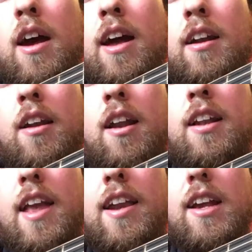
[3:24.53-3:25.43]
and
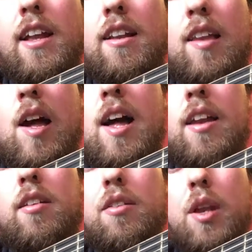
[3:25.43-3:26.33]
letting it
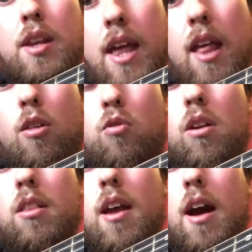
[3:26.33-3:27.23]
land on the next
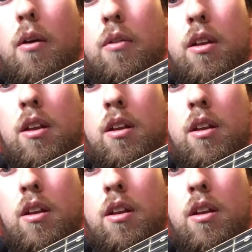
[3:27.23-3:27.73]
string down.